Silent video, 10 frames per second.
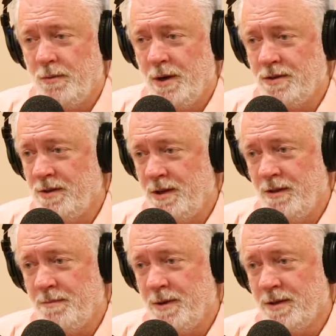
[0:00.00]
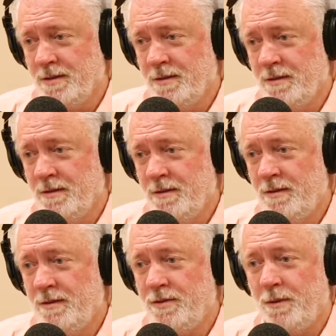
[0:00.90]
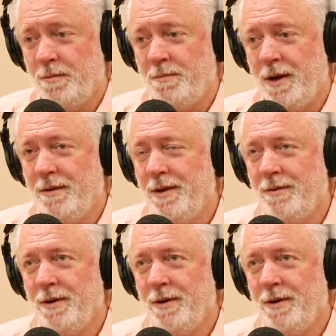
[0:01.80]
we went to the Olympics. So, but